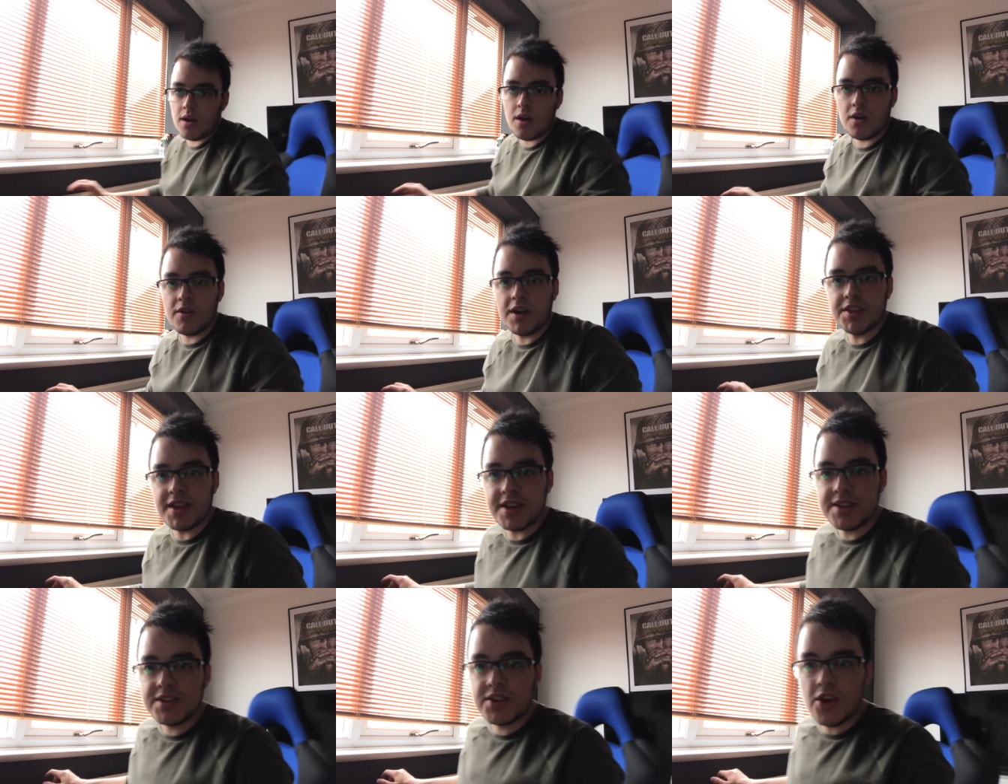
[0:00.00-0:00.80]
All right
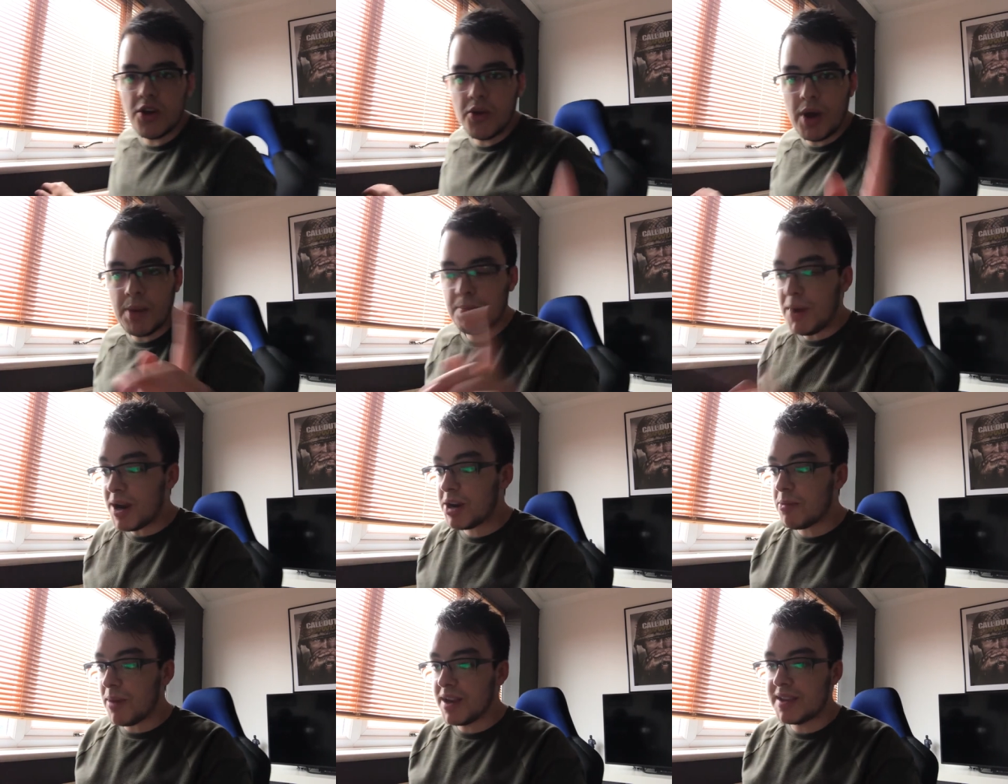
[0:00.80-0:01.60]
then, so I'm
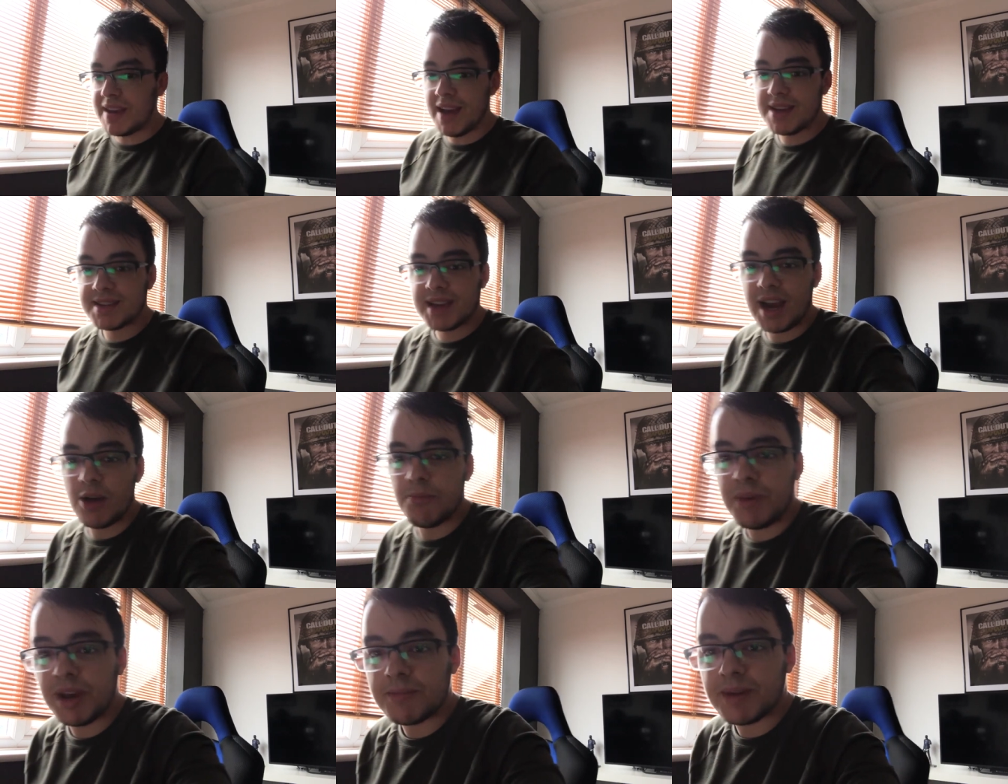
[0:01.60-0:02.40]
back at my desk. I'll
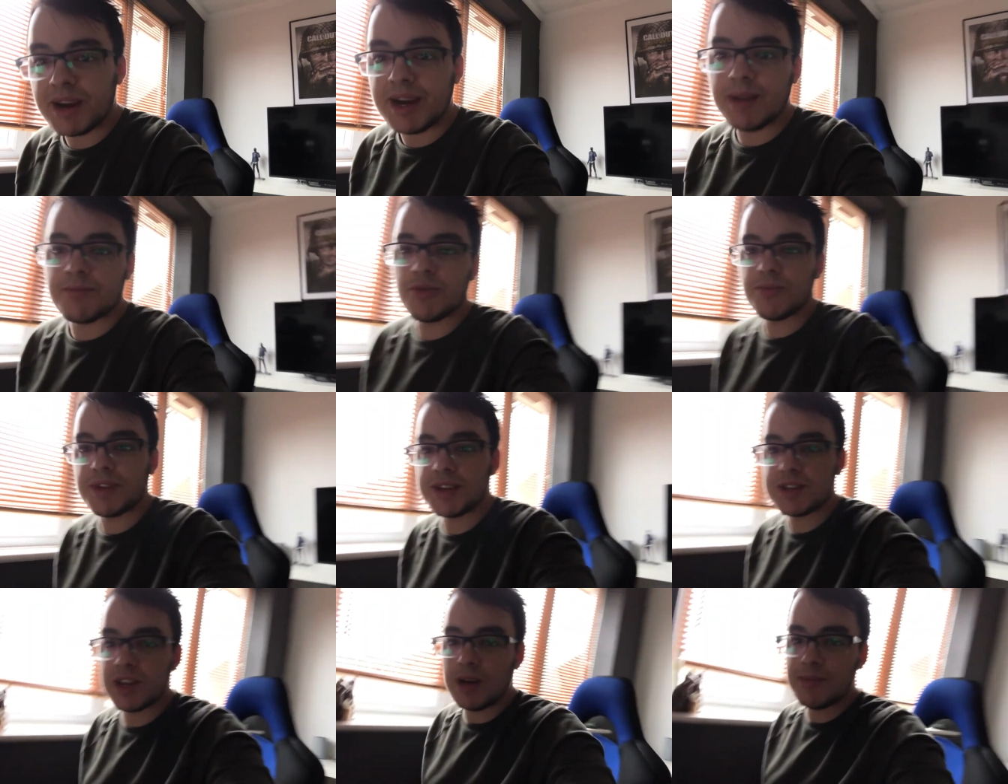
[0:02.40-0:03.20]
pick my camera up
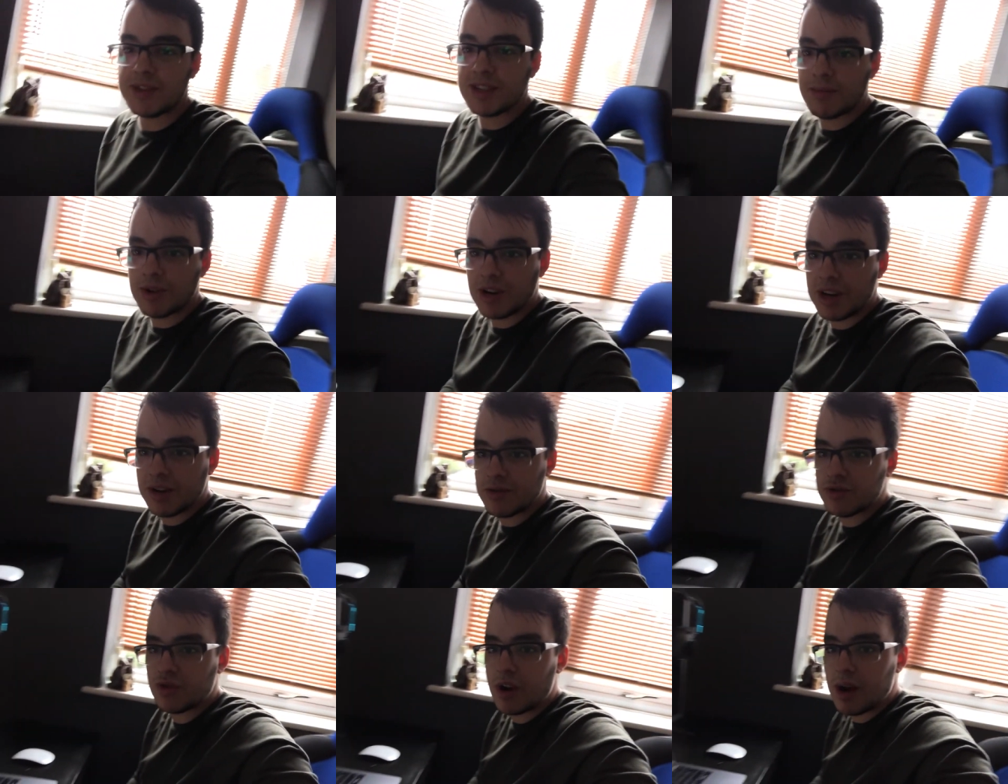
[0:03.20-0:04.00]
this time because I'm on a
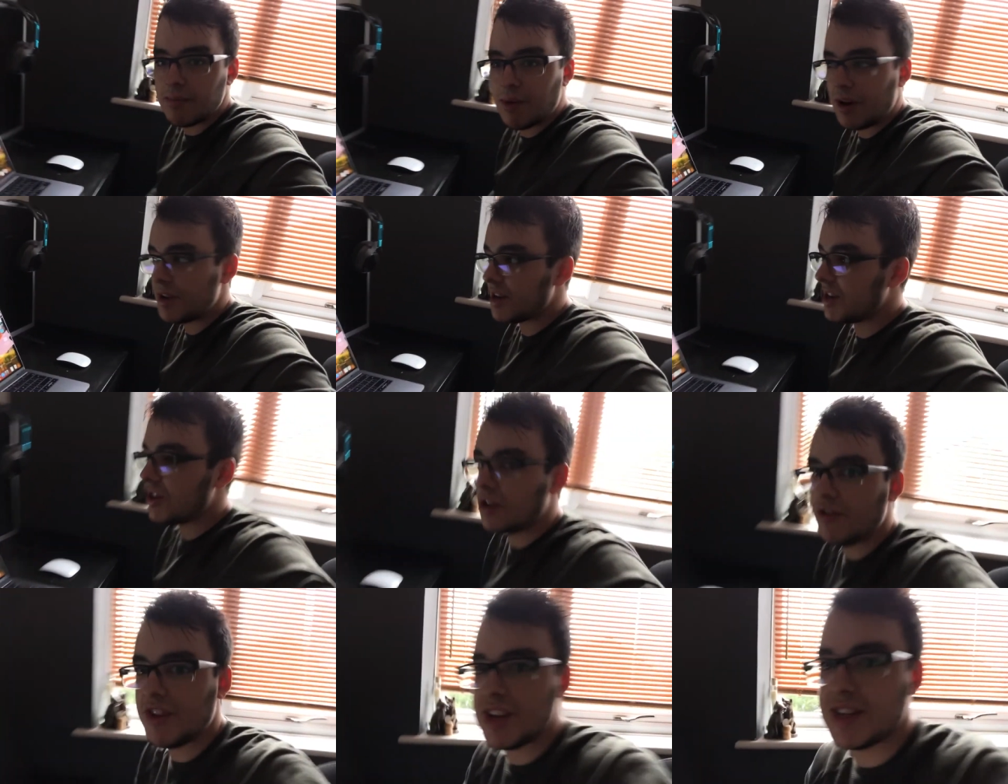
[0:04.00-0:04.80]
little tripod. I don't
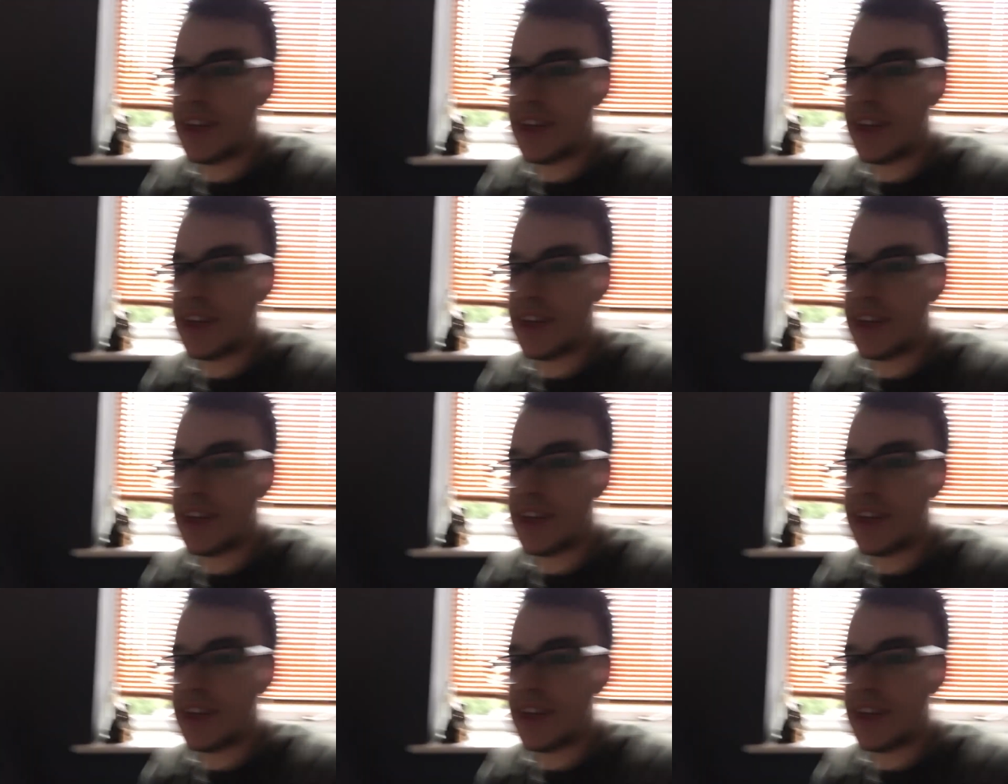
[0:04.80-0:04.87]
know if you can